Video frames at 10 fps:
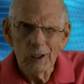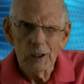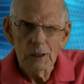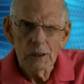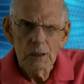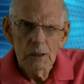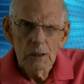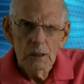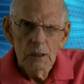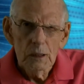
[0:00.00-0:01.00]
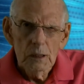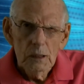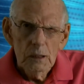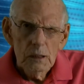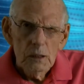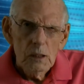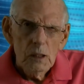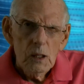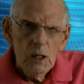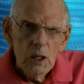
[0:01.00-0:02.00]

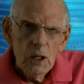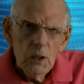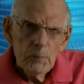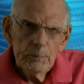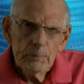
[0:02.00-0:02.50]
[no speech]